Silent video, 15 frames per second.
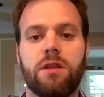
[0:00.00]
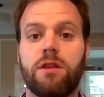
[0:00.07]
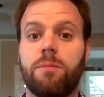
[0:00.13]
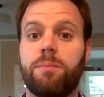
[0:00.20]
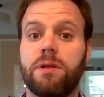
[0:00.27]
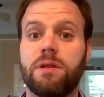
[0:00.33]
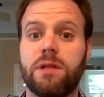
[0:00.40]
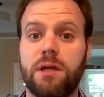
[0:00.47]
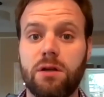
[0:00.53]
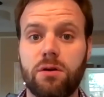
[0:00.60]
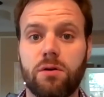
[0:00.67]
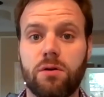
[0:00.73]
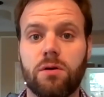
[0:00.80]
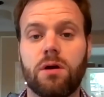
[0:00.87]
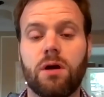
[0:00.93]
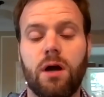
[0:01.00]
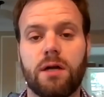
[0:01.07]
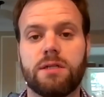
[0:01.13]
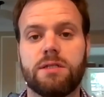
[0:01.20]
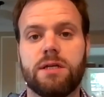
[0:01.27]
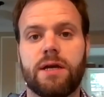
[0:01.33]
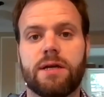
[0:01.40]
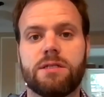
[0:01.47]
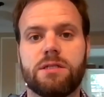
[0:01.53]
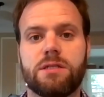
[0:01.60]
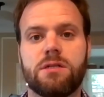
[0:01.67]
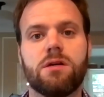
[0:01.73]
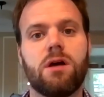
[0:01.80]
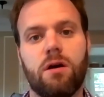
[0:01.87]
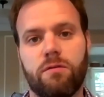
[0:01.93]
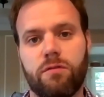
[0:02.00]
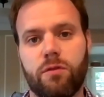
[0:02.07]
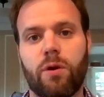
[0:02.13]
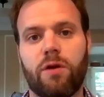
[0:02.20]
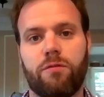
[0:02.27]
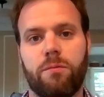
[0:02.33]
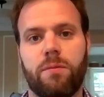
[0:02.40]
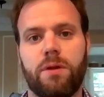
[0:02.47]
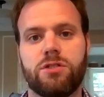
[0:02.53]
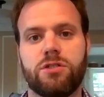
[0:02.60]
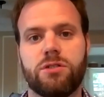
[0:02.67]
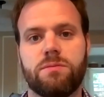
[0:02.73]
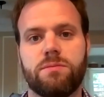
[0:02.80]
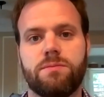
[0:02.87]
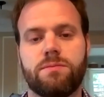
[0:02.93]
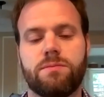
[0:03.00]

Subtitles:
the political context of the Reformation.